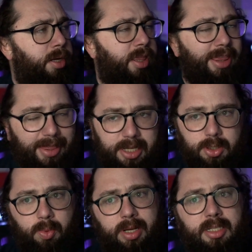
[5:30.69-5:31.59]

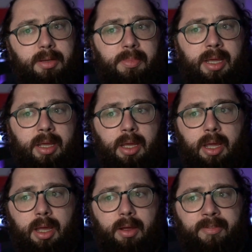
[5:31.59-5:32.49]
This one, to
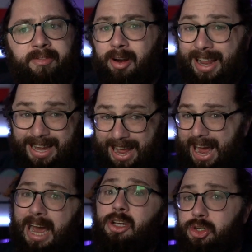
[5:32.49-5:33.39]
me, for an
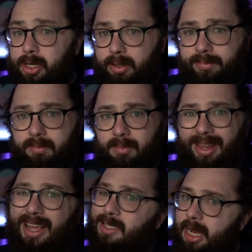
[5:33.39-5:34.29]
action,
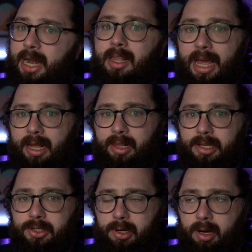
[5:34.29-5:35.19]
is kind of
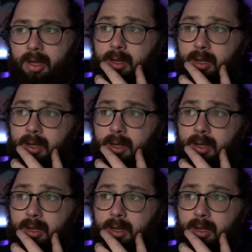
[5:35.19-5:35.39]
lackluster.